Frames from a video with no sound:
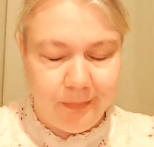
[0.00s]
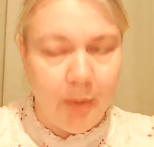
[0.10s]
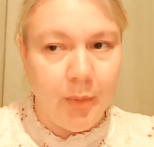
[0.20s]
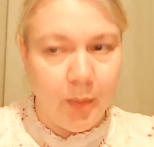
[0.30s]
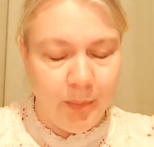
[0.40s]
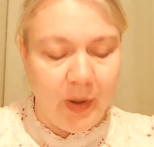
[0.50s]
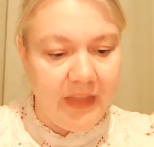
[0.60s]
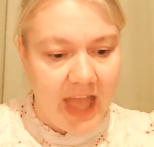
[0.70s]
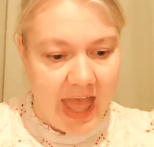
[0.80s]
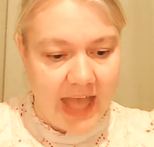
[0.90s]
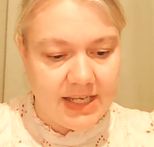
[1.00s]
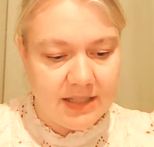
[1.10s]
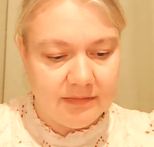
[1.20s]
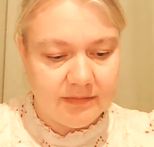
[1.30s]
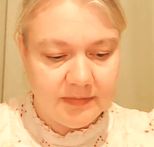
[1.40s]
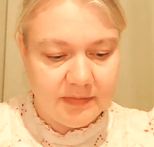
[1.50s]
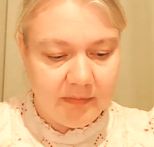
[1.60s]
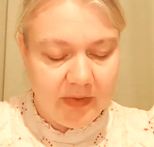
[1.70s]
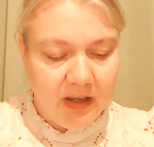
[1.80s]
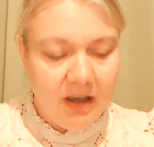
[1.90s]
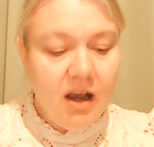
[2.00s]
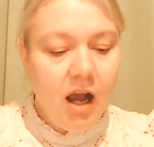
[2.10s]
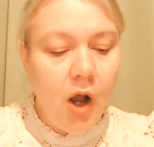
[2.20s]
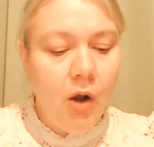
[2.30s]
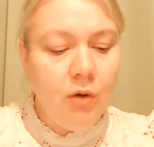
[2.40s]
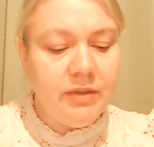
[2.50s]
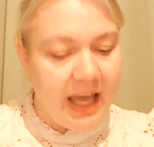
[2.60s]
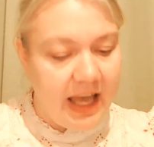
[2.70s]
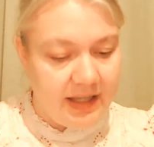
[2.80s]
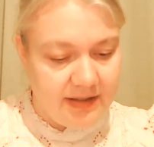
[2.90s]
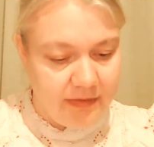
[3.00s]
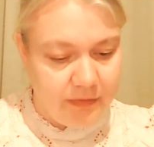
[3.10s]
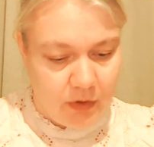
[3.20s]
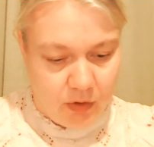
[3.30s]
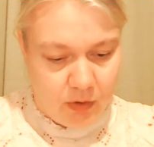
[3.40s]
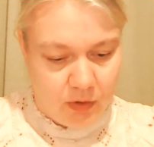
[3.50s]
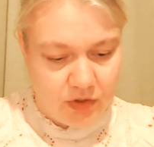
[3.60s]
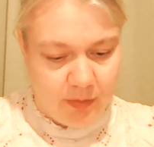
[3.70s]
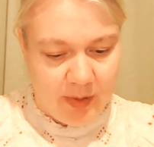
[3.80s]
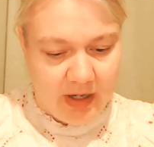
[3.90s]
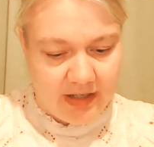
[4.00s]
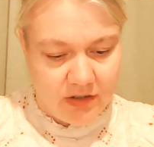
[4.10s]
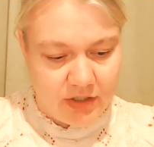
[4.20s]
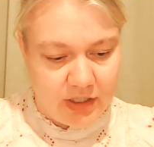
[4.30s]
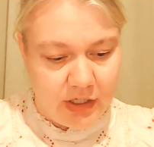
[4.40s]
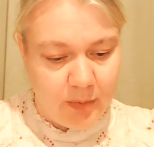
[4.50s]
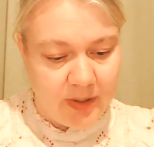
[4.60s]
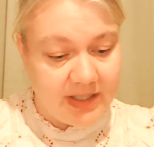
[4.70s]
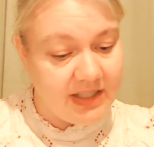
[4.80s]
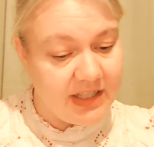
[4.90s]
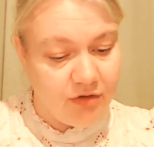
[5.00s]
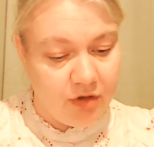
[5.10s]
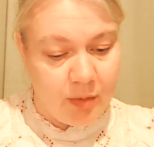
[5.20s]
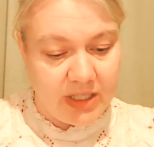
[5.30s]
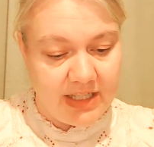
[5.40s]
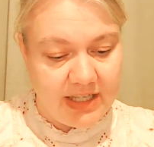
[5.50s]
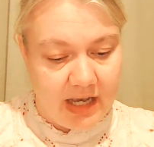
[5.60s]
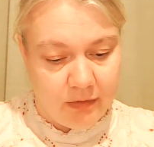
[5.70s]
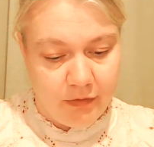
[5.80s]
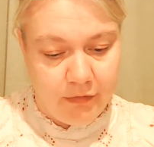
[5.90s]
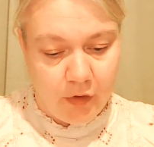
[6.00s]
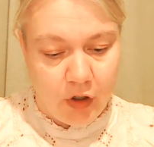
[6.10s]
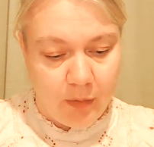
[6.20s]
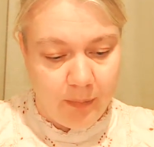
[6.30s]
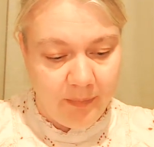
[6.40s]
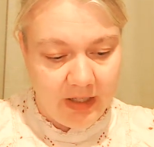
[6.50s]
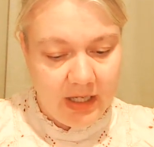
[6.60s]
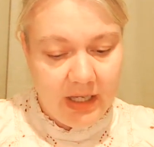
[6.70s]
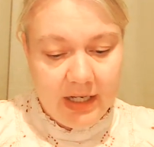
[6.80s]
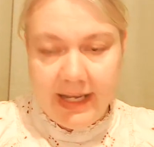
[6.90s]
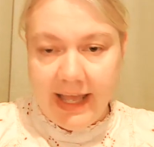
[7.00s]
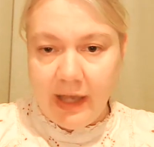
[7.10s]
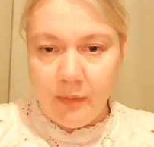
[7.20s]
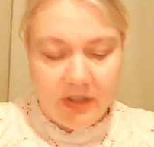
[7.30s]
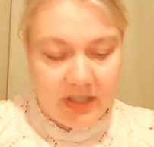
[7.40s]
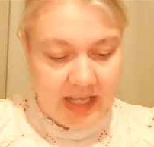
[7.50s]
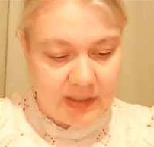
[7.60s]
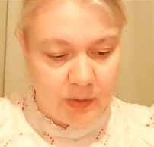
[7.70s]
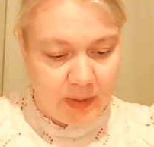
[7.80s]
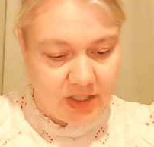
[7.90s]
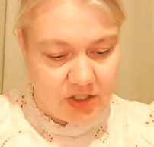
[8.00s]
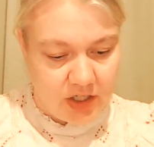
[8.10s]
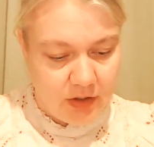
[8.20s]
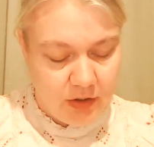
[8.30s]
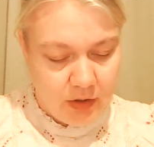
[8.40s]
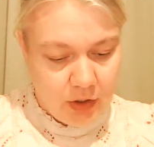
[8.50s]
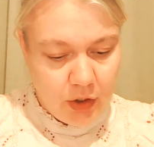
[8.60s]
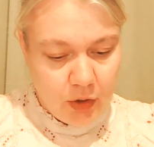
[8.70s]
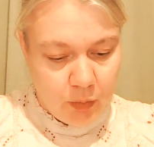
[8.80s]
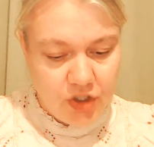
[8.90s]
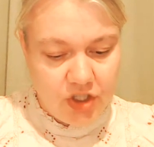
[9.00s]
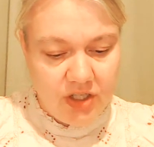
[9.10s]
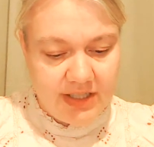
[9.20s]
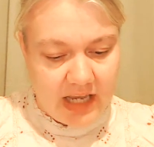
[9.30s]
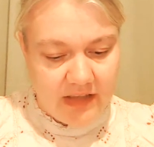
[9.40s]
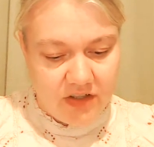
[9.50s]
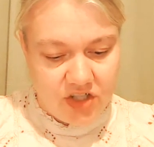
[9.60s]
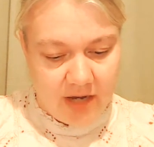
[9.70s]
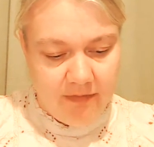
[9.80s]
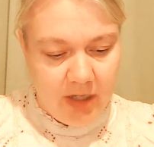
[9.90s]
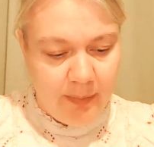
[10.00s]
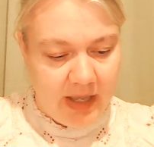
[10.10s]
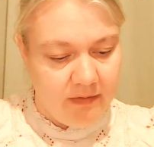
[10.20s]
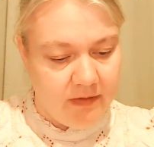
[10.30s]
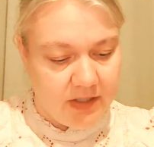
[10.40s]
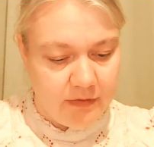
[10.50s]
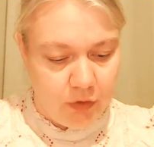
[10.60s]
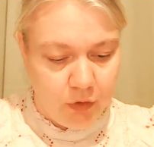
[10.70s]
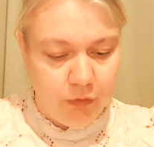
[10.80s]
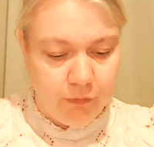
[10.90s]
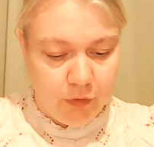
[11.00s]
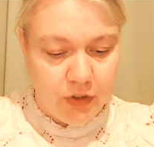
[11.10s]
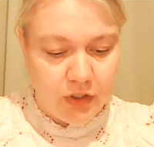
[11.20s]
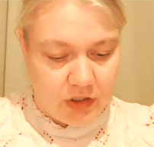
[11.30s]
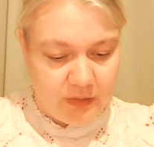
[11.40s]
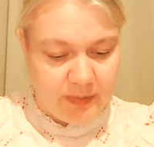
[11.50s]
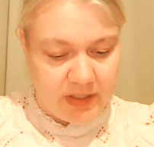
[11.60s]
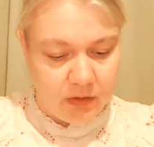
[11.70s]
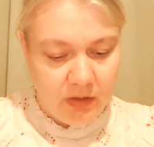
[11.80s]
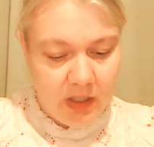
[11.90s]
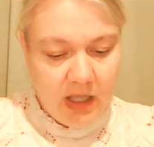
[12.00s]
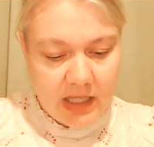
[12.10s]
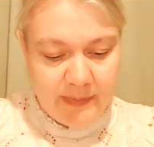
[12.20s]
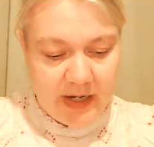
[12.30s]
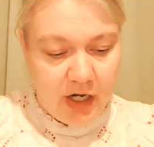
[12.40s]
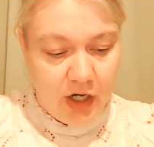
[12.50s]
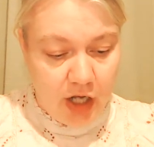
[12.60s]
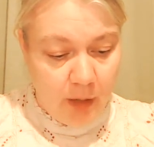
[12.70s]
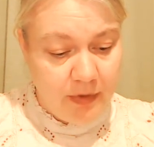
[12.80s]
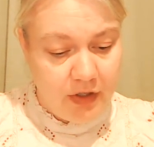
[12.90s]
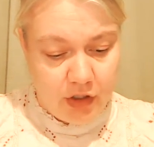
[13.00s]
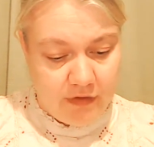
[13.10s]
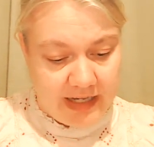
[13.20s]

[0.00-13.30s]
A bump on the head. Oh, yes, of course, replied Dr. Lupus as he scribbled it down on the form. Now, next question. Would you say the general appearance of Lord Funt Hospital has been lower than your